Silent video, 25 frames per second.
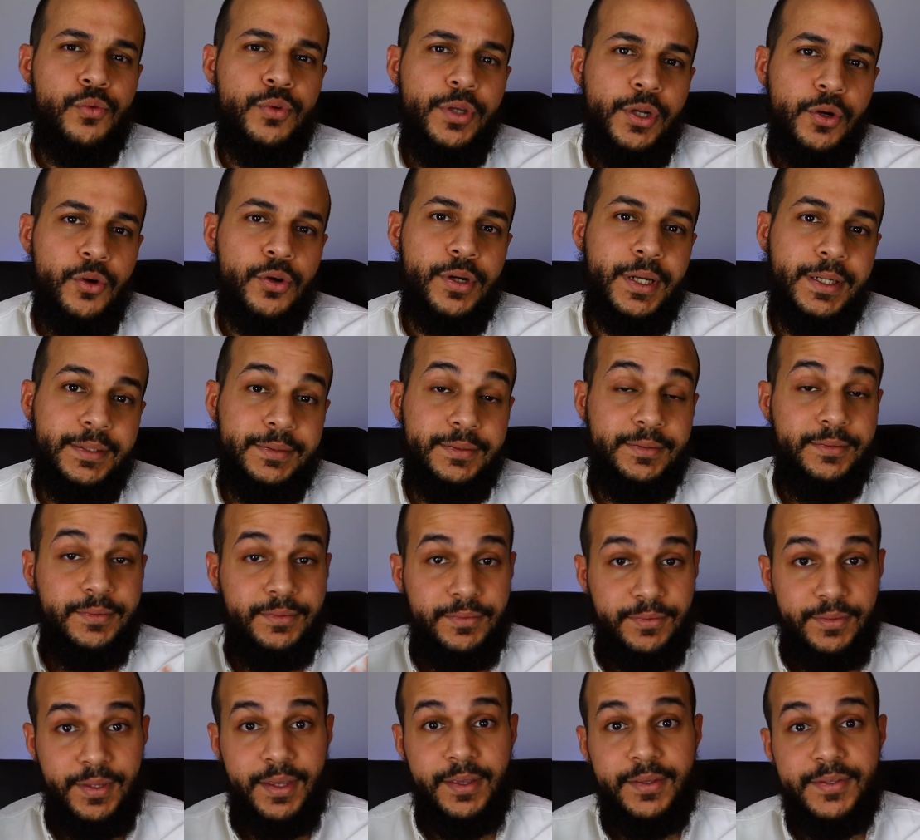we look at
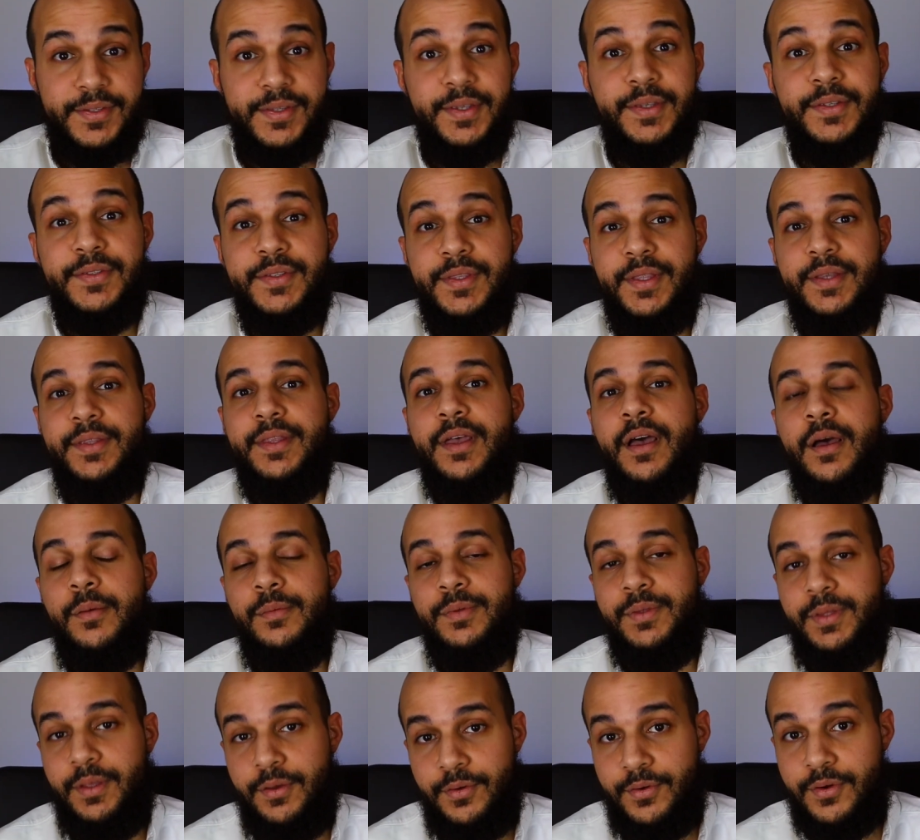the things that
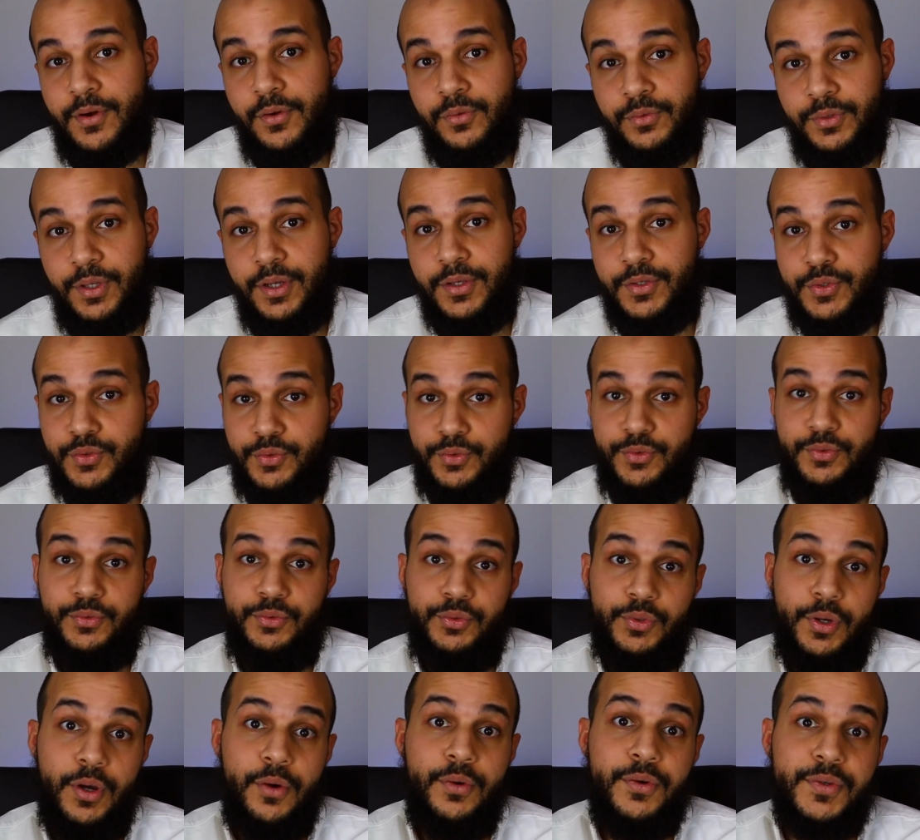happen around us or
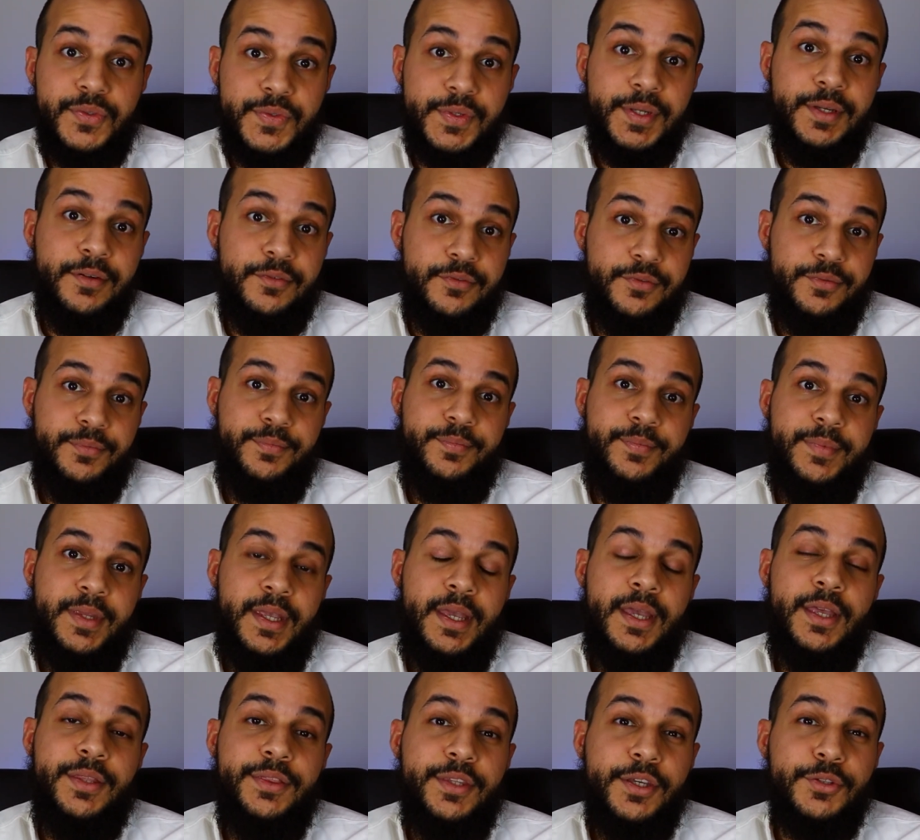to ourselves.
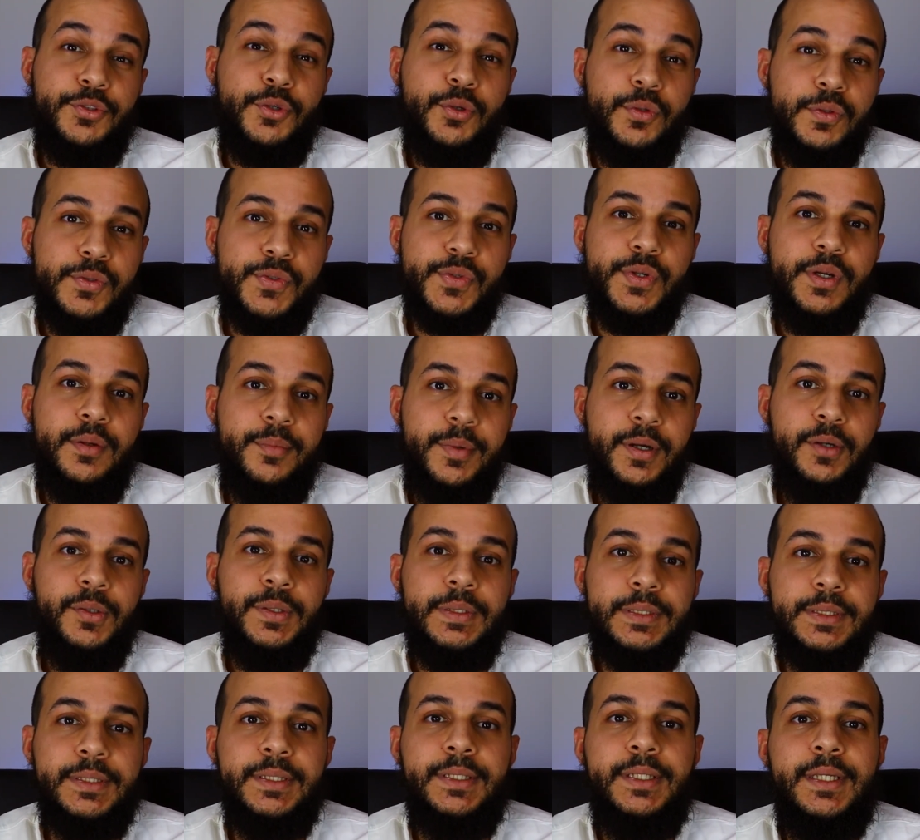That's also
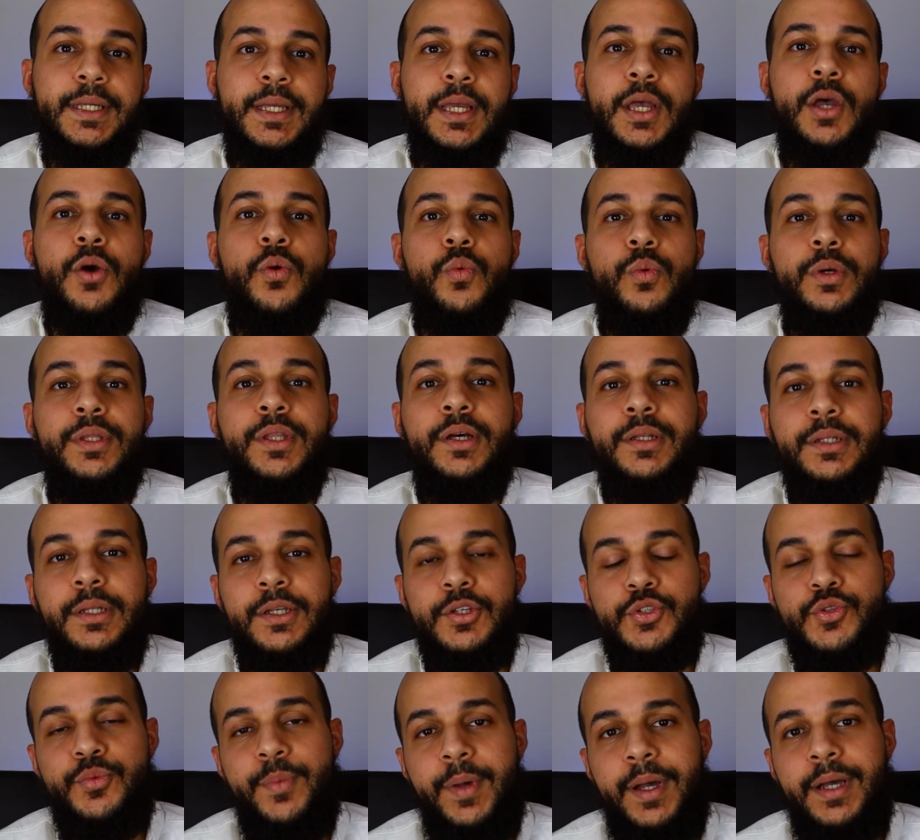about when Allah
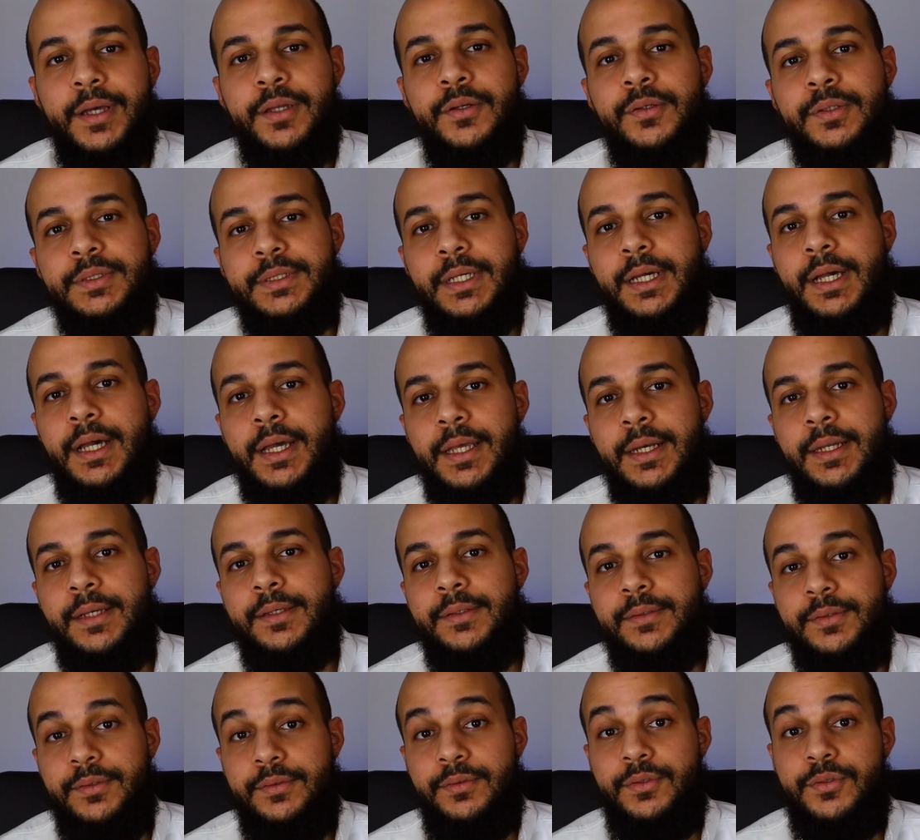subhanahu wa
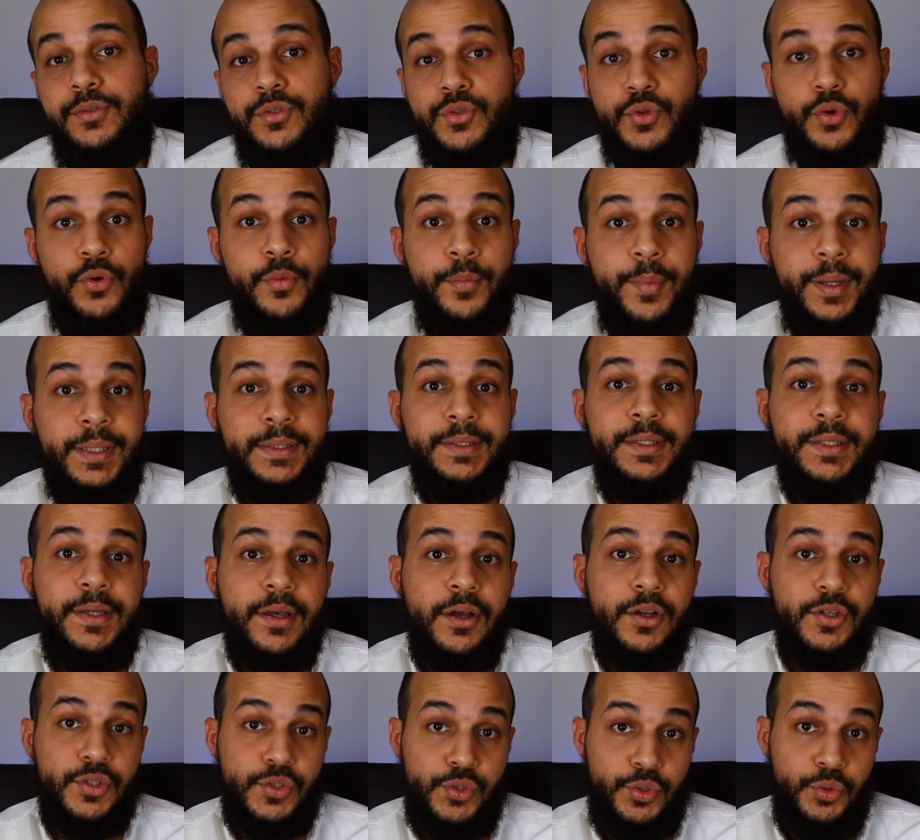ta'ala is commanding
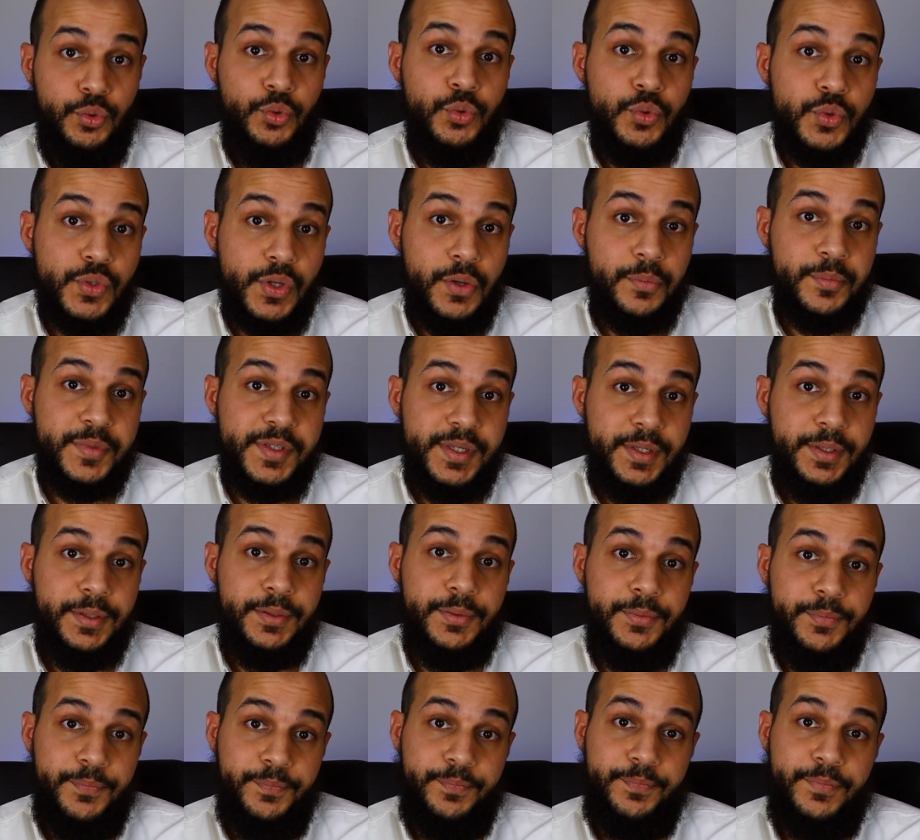us to do
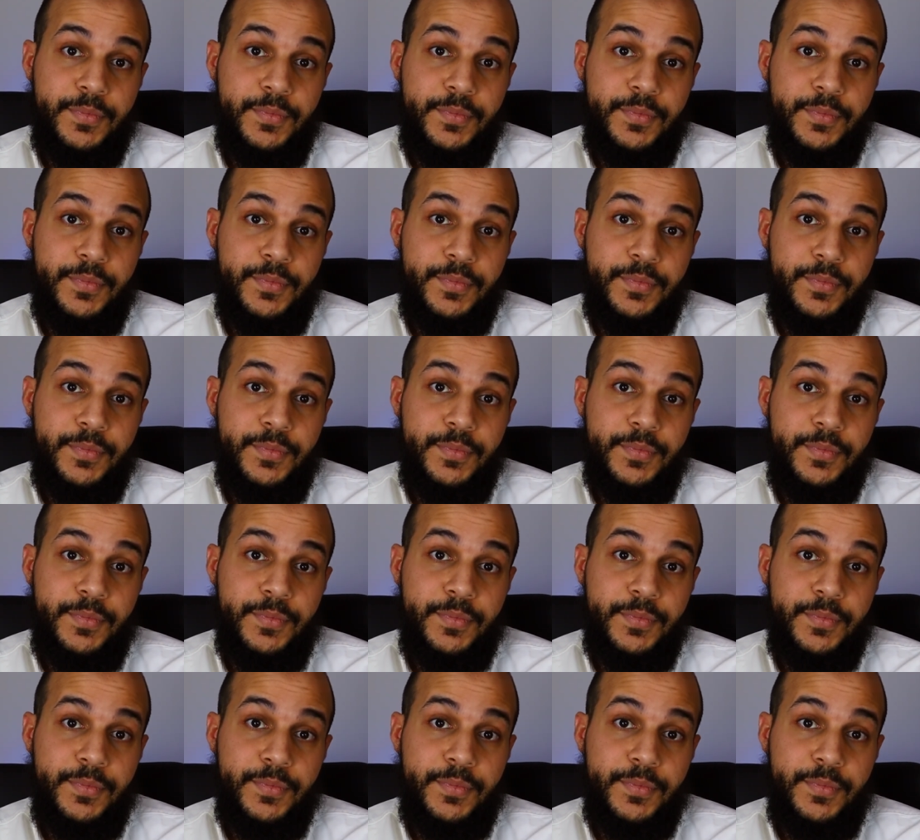something,